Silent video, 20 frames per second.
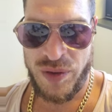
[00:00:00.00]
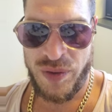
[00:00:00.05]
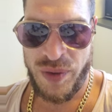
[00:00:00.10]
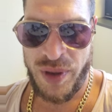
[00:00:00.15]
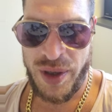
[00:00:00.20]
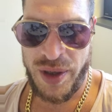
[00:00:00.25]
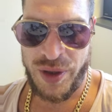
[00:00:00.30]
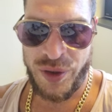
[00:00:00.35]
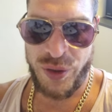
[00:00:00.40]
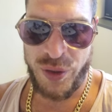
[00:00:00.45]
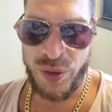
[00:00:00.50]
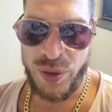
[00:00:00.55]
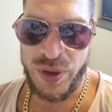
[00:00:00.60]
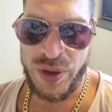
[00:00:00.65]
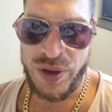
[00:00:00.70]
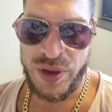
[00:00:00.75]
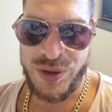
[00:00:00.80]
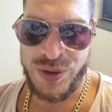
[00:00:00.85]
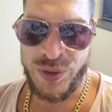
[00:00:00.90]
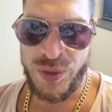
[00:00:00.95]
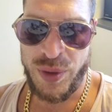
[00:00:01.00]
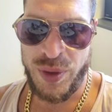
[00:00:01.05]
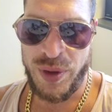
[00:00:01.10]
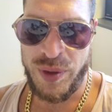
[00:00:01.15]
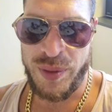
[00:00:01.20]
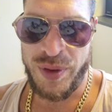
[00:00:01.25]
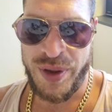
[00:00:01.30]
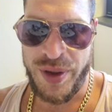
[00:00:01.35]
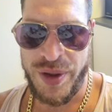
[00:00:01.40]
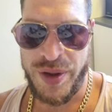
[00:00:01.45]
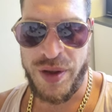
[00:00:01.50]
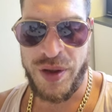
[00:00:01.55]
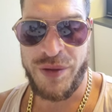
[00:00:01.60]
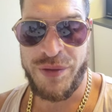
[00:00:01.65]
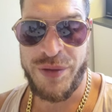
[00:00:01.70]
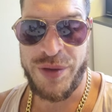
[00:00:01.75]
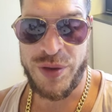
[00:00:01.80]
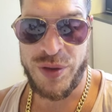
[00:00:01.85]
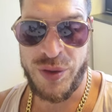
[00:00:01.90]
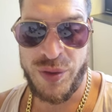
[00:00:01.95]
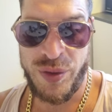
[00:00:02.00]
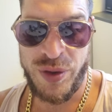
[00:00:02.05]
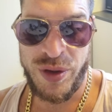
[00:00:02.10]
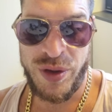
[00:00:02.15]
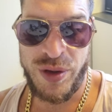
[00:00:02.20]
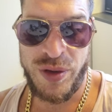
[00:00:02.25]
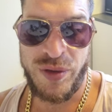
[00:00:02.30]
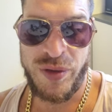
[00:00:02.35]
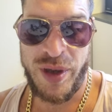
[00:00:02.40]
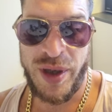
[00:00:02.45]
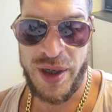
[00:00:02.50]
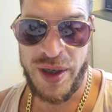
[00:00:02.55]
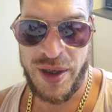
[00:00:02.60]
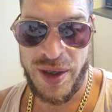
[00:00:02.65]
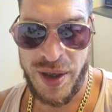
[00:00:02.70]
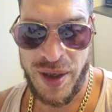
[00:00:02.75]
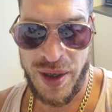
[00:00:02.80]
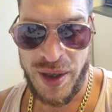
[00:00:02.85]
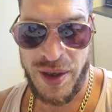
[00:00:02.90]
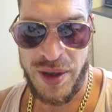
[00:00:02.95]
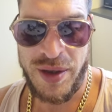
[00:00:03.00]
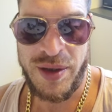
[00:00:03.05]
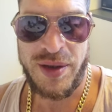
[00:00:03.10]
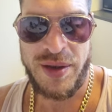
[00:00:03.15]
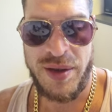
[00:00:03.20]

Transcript: right you in this world but not of this world right like